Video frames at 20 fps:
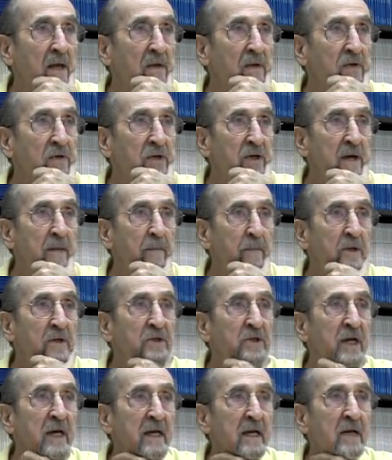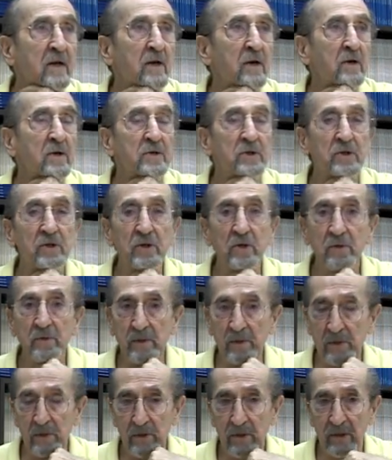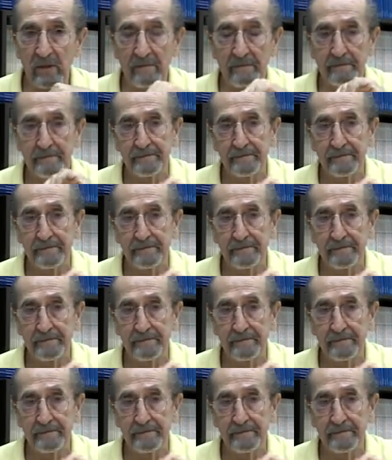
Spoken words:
She presented her students